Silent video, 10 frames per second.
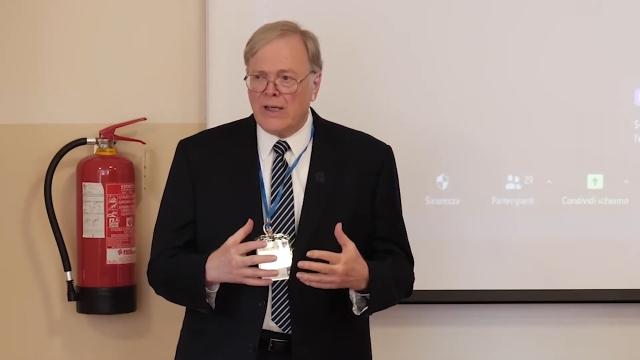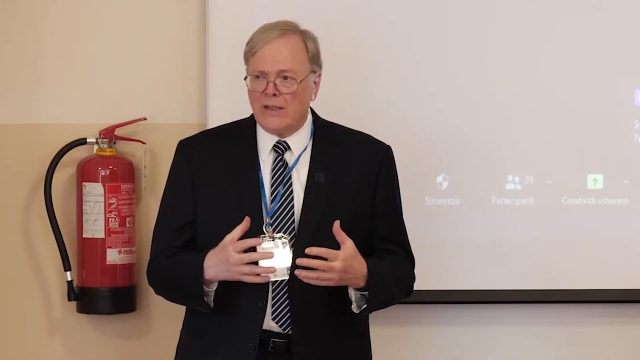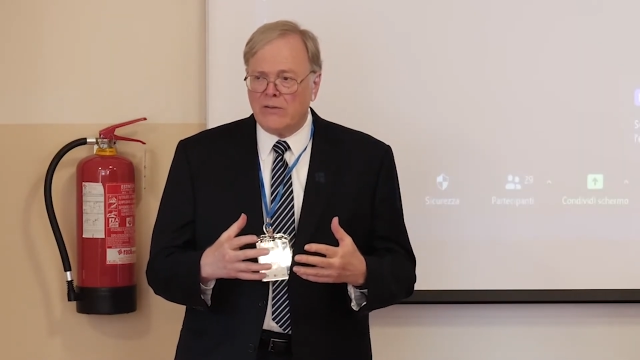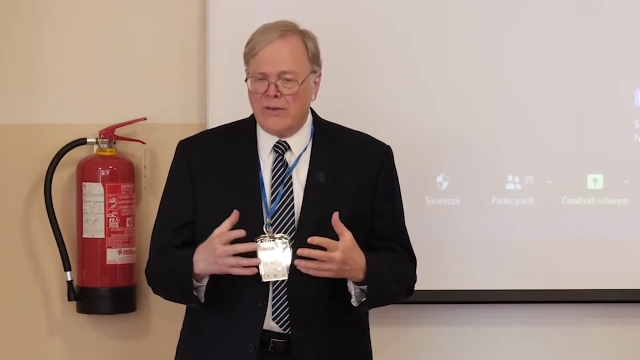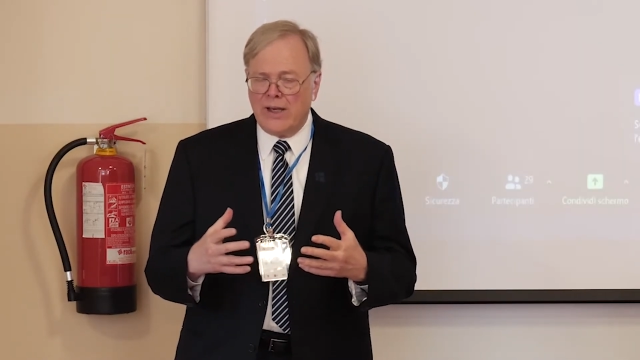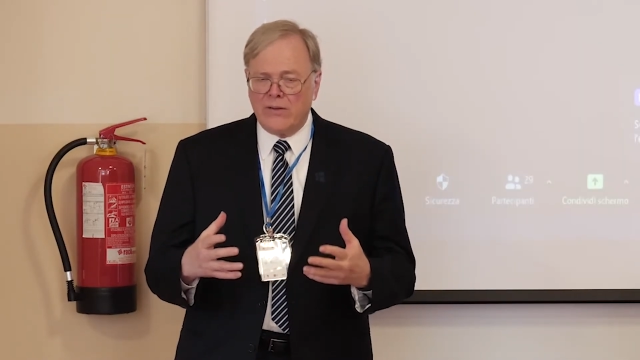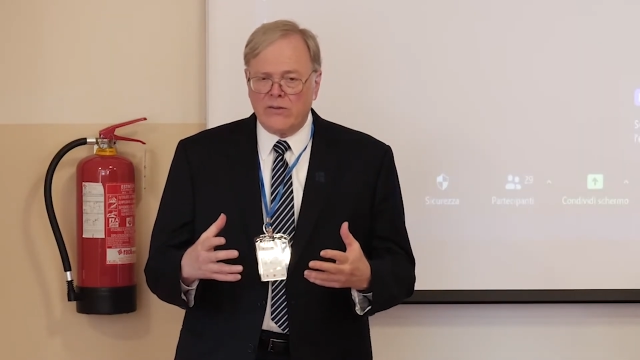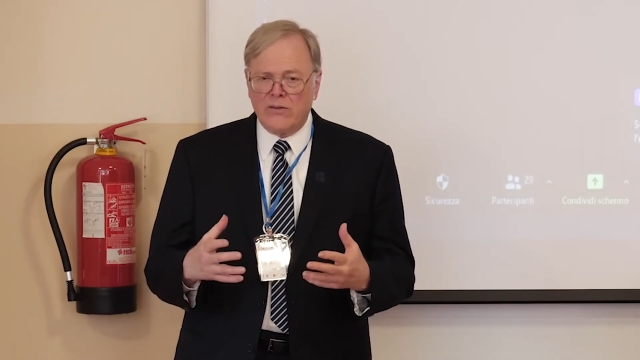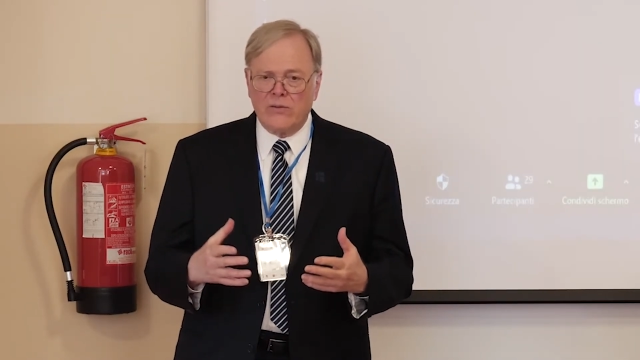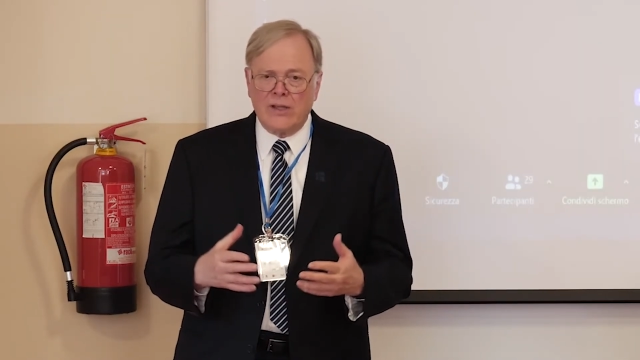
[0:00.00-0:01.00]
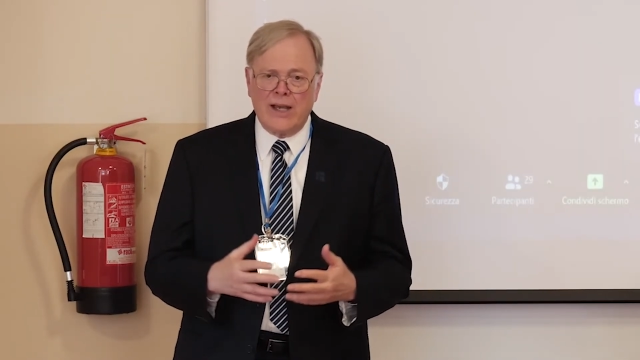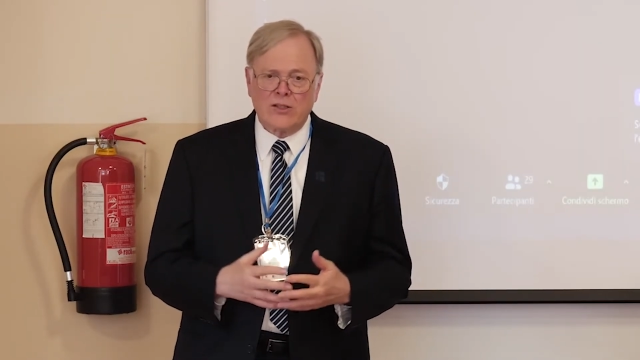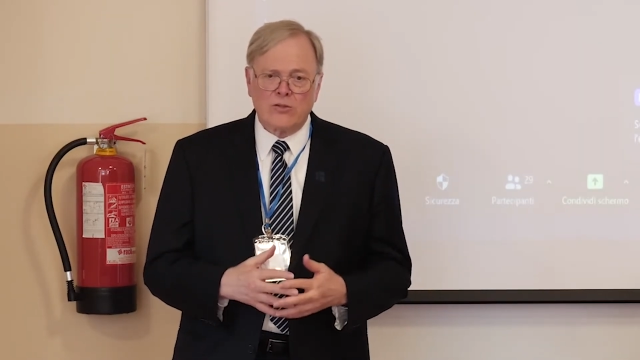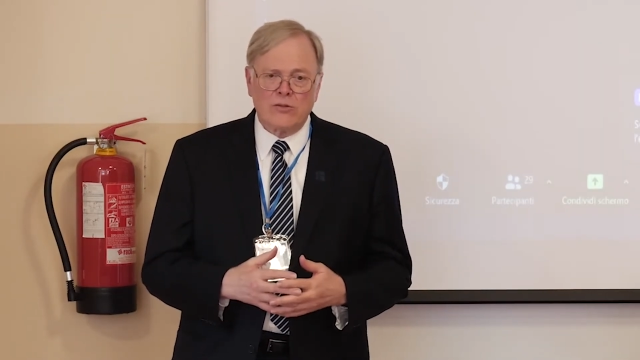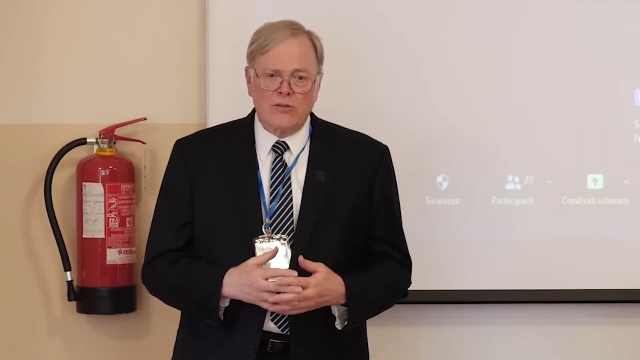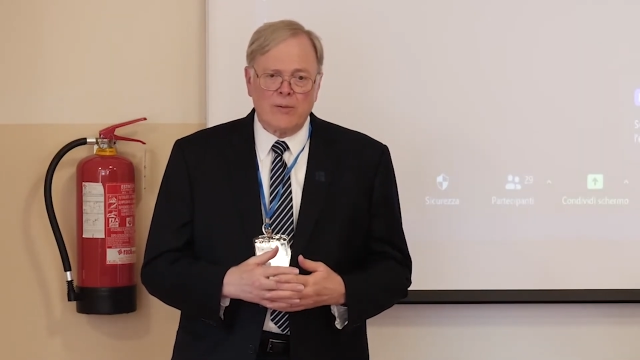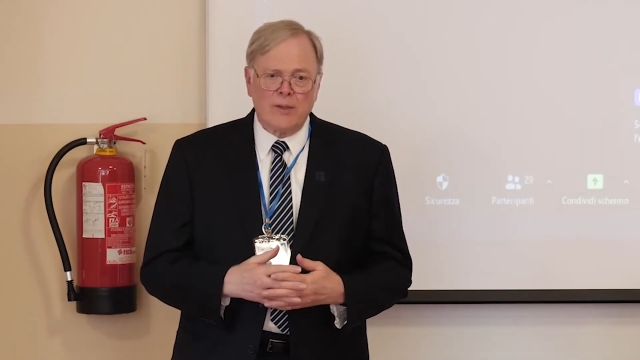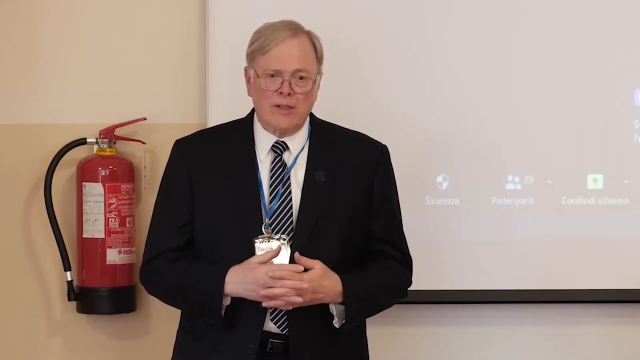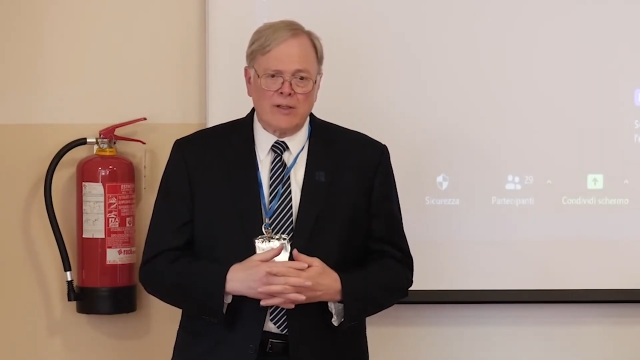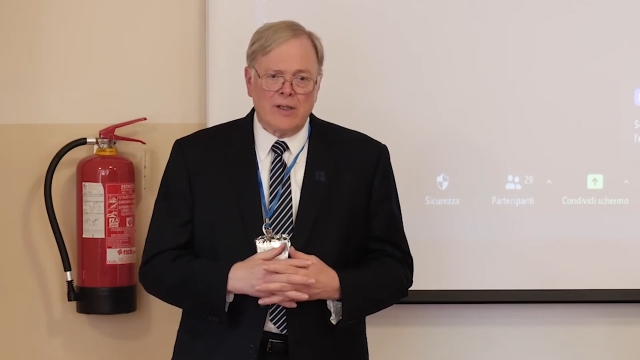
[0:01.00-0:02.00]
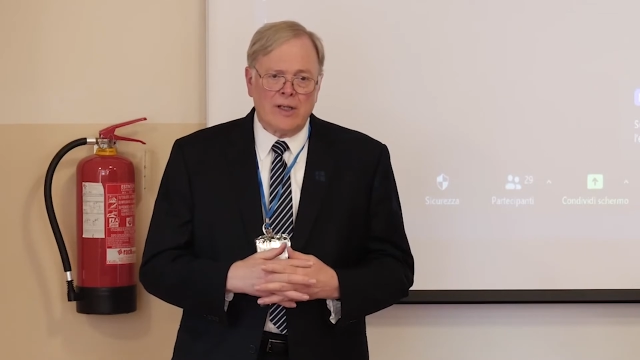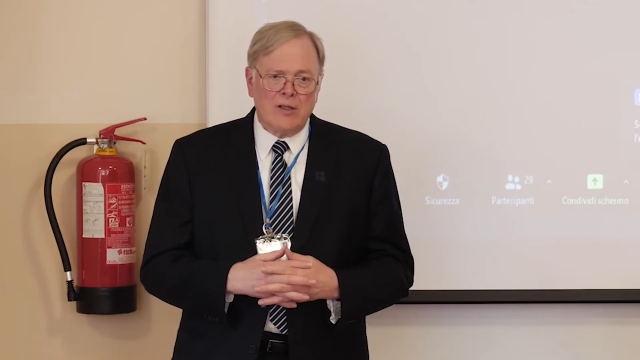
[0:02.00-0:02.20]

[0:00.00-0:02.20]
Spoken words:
in advance of the actual summit,